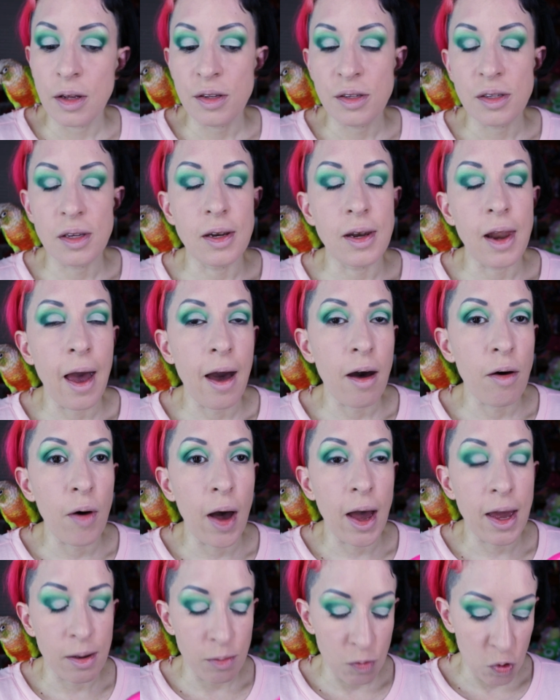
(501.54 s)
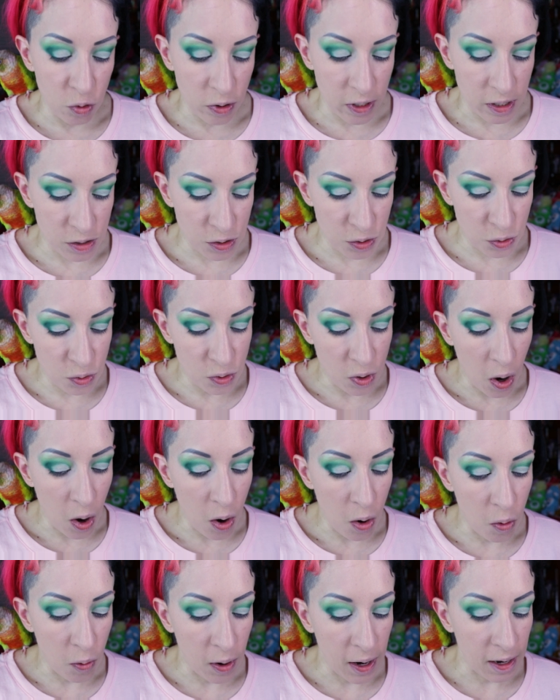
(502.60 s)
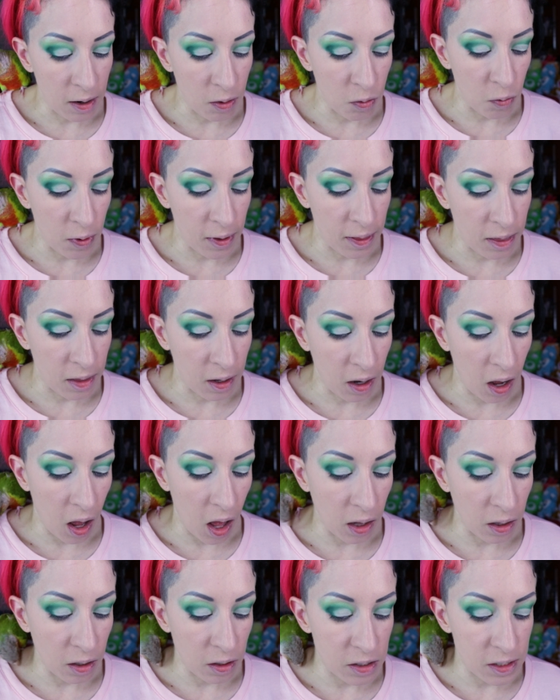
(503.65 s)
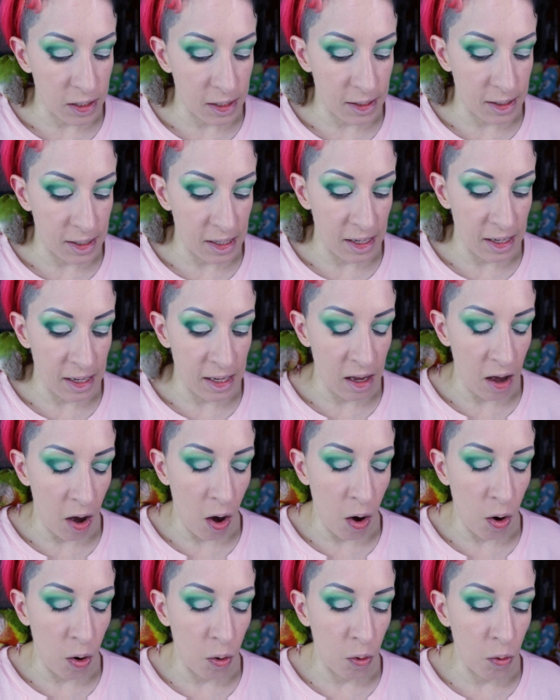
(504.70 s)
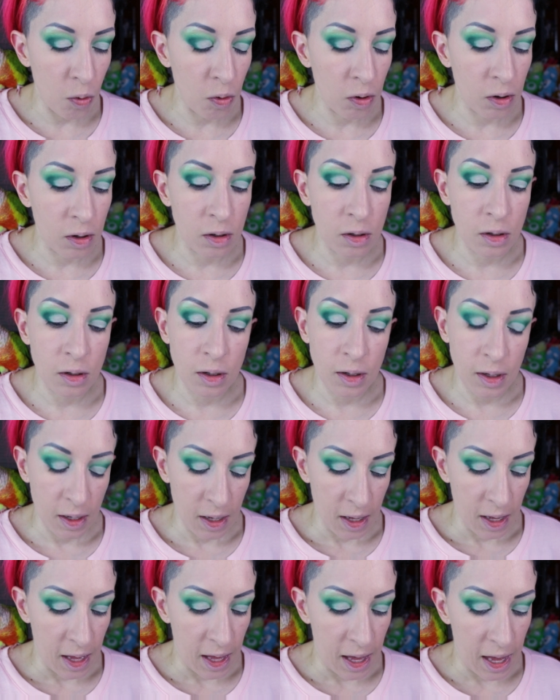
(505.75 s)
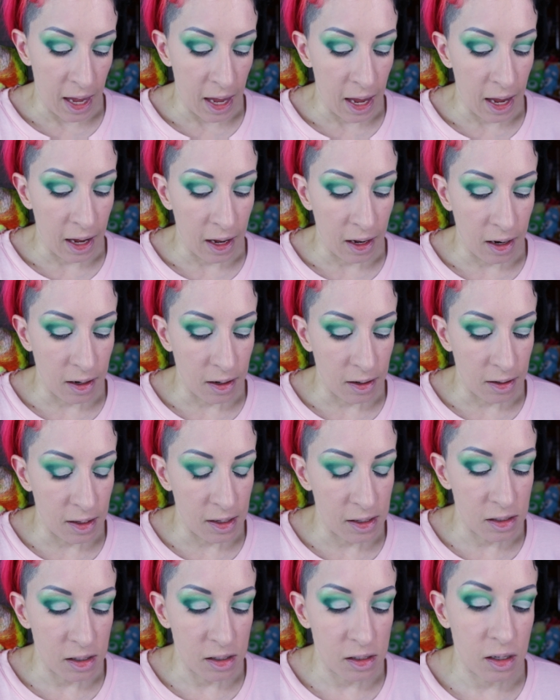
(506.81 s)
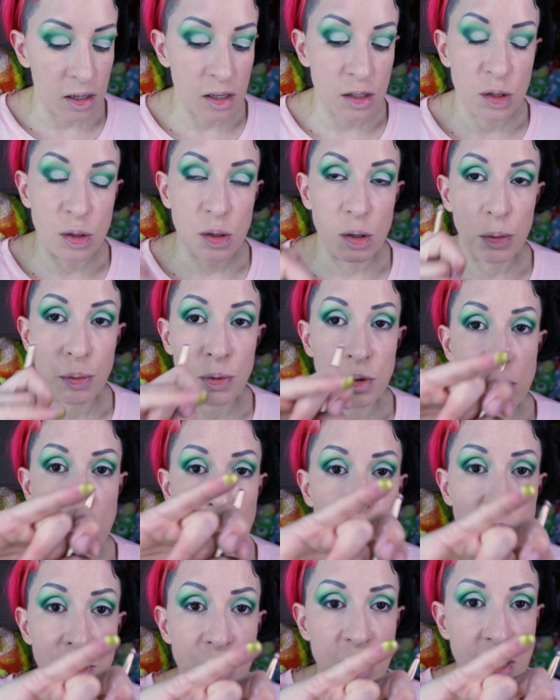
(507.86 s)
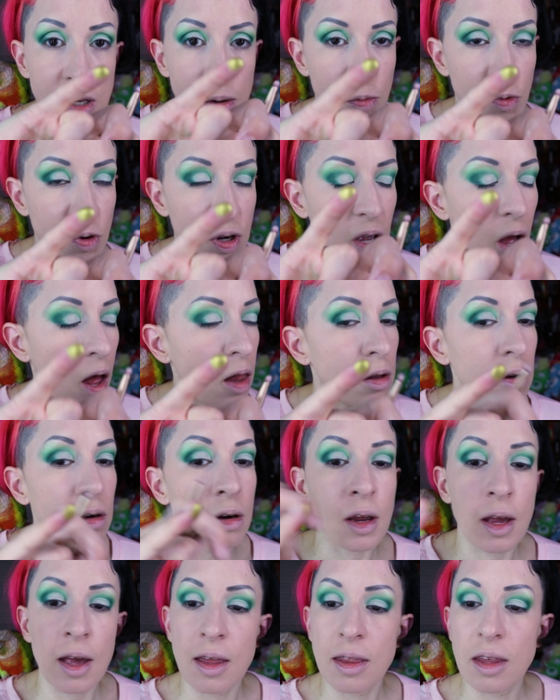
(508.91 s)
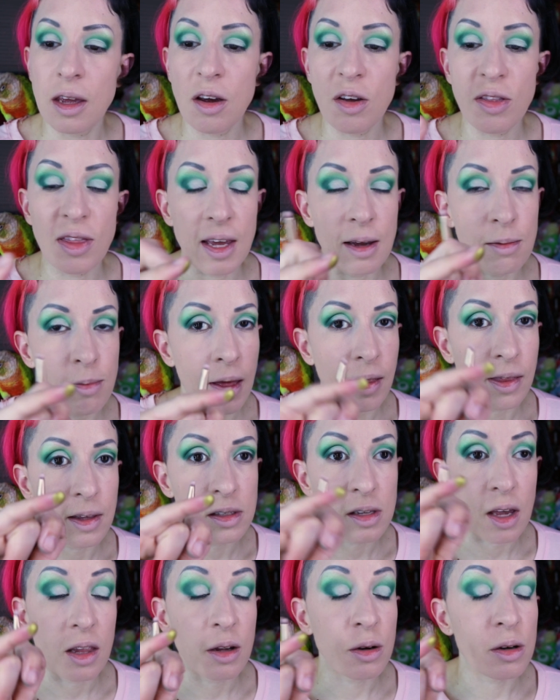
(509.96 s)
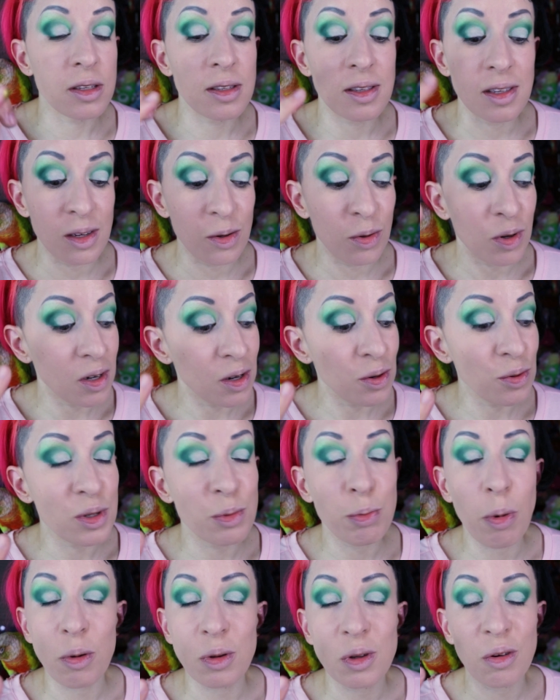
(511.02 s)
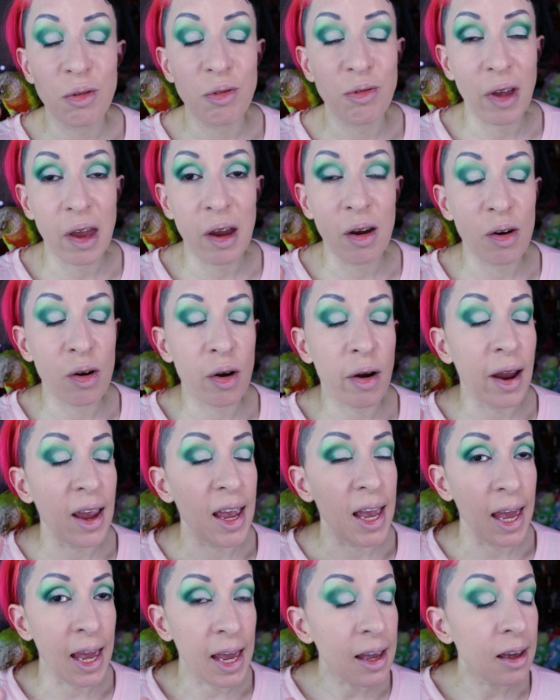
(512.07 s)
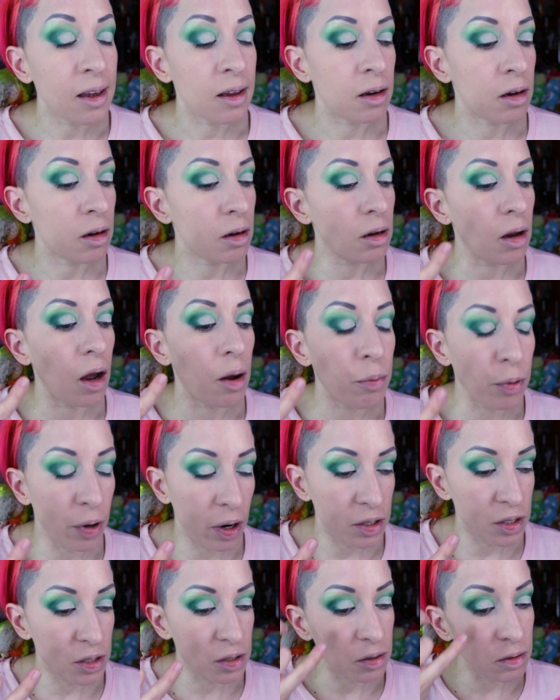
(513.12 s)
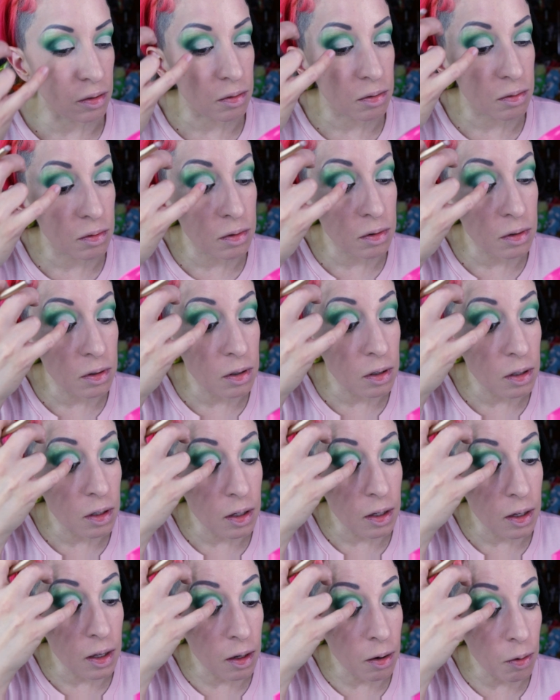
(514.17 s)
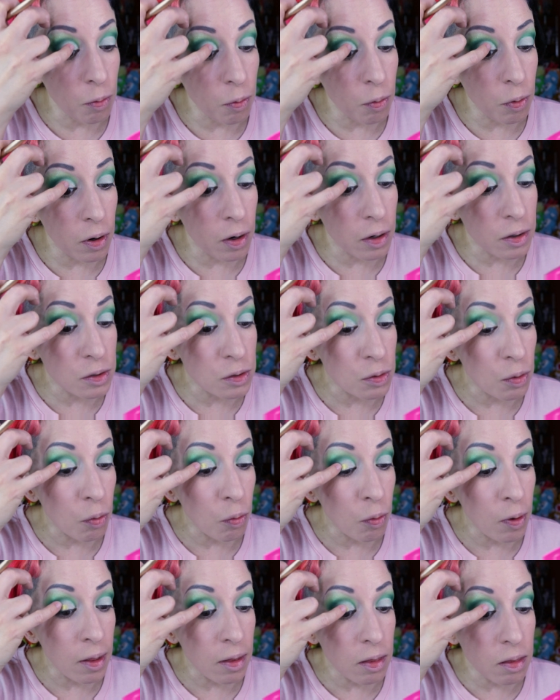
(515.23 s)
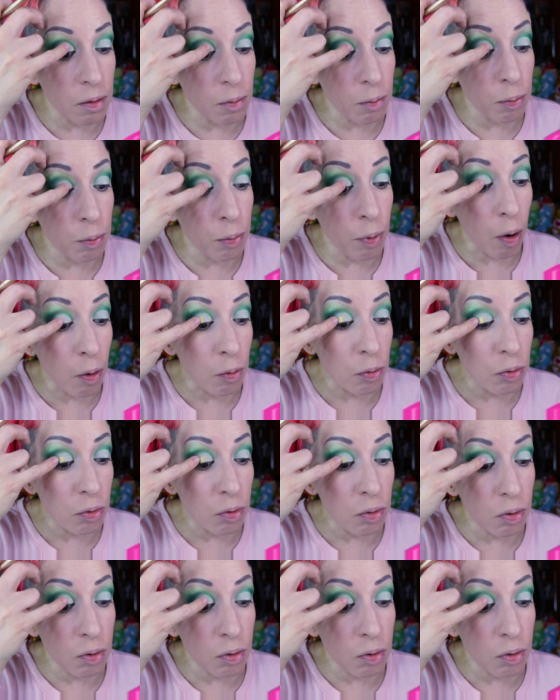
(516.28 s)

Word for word: So now I am going to go in with the color CEO and this is a super super shimmery color. The good thing about this color is that you can use both your finger and a brush. It works with both.